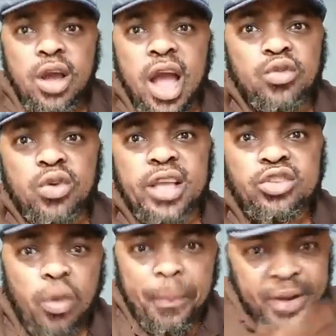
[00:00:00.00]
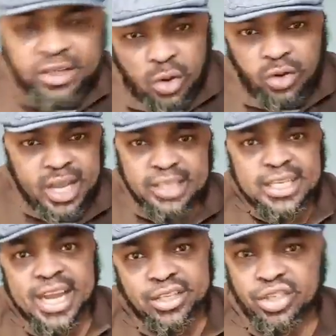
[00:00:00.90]
How you can suppress others
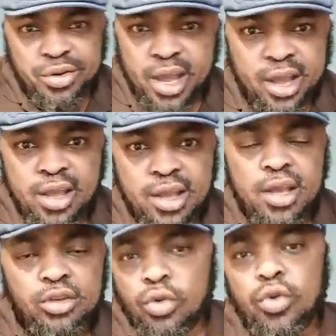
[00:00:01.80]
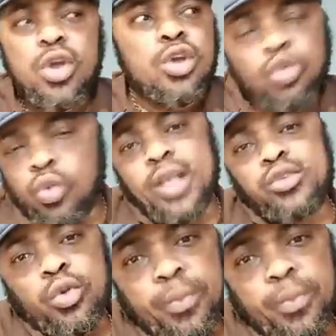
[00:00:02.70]
in Nigeria. So you want to